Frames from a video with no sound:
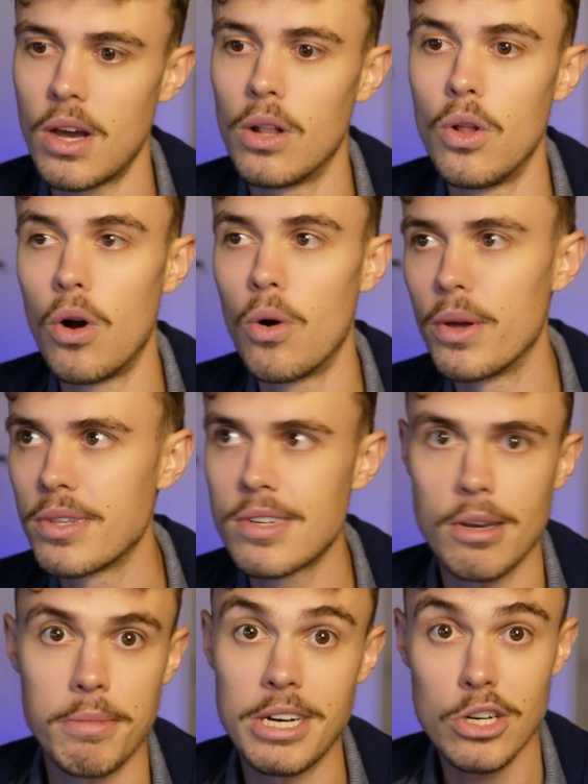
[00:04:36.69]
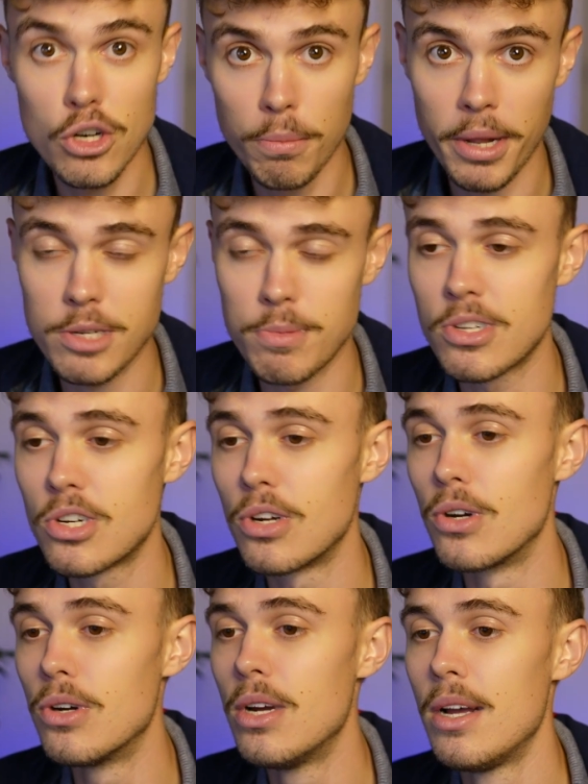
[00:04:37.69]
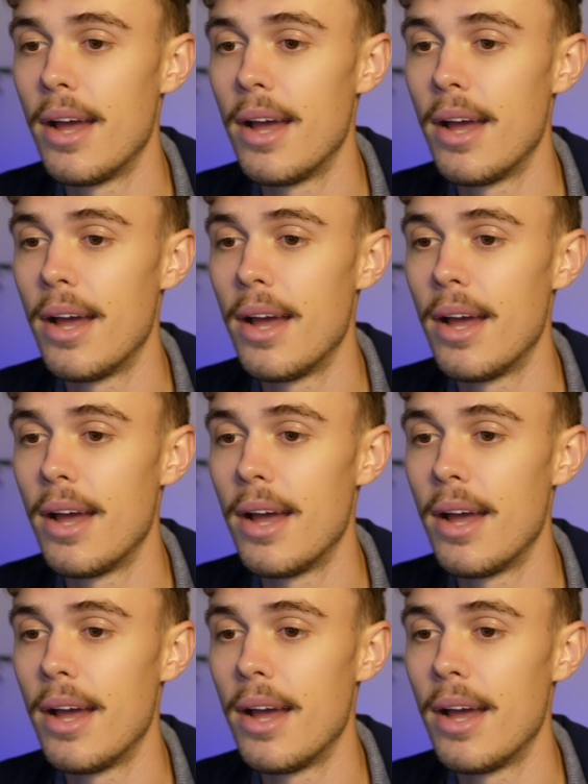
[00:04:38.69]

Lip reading: along with some additional placements too,